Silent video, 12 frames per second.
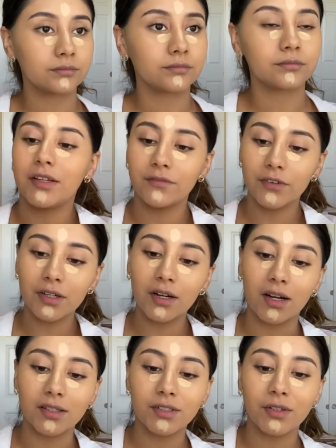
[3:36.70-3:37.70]
And for
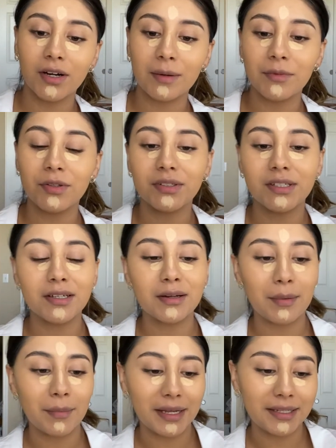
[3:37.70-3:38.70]
contour, I'm using
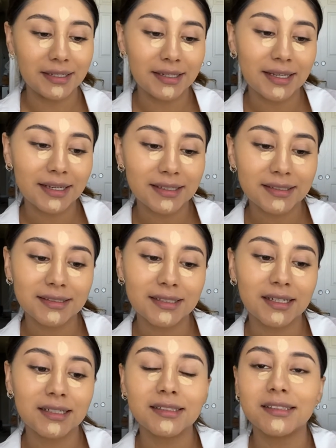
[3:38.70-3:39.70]
my NYX
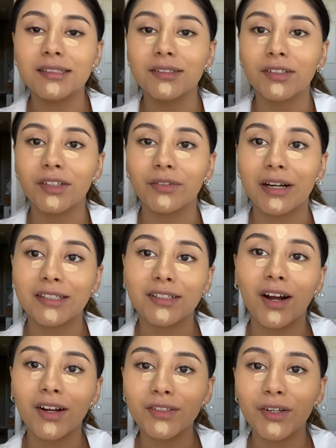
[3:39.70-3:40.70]
Conceal Correct
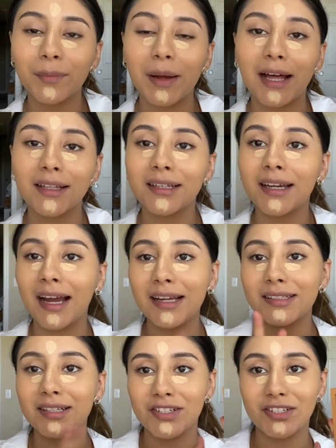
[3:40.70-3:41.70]
Contour Palette. I
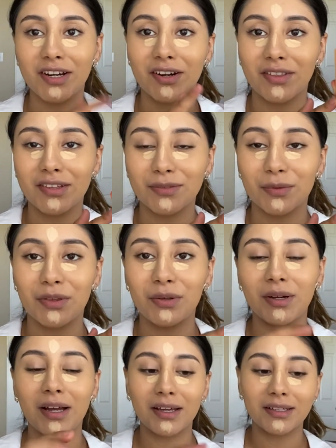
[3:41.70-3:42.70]
did share this with you
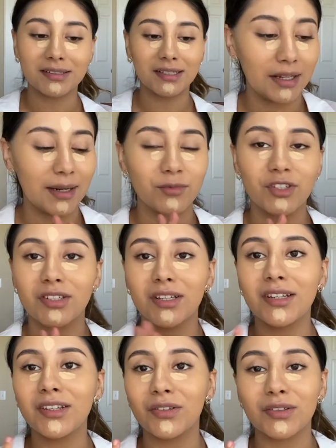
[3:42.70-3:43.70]
guys, and I'm just
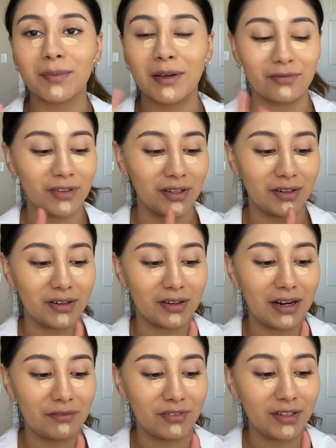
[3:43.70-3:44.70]
going to use my finger.
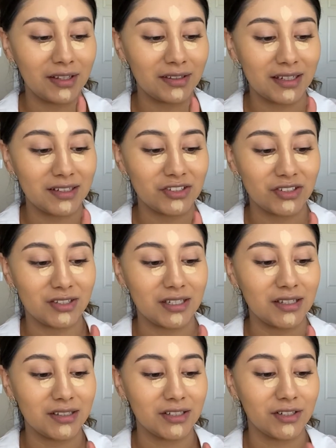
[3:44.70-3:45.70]
I feel like that's just
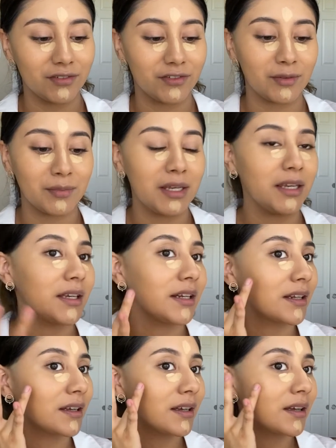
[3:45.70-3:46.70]
easier for me,
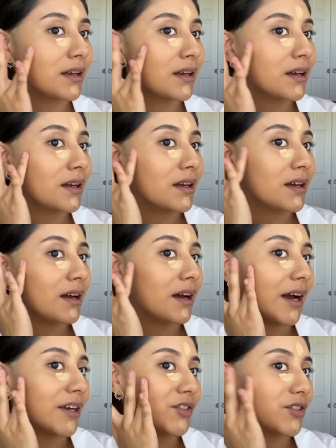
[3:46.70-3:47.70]
and
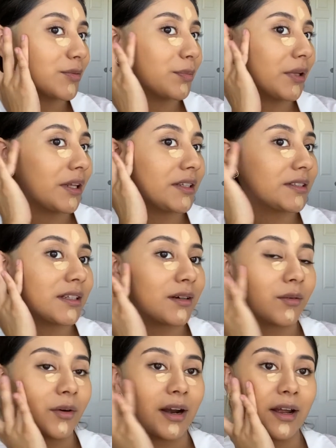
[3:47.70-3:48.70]
I just place it
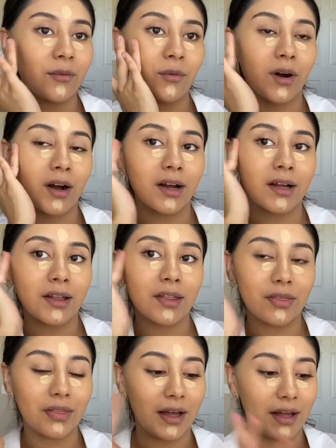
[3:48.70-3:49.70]
where I
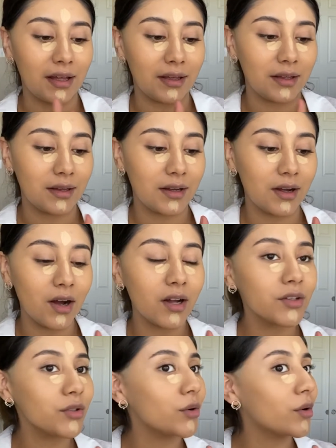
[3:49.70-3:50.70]
want that
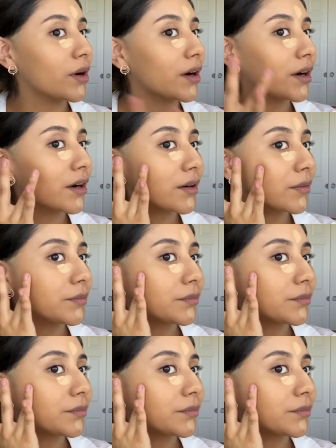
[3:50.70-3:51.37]
contour.